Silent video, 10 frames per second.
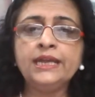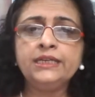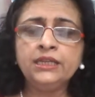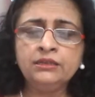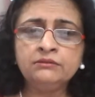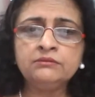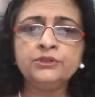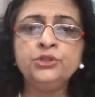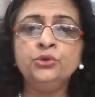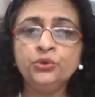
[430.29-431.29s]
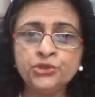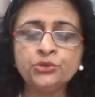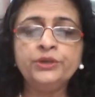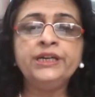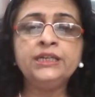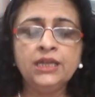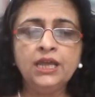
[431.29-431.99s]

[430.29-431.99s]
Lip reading: getting used to it.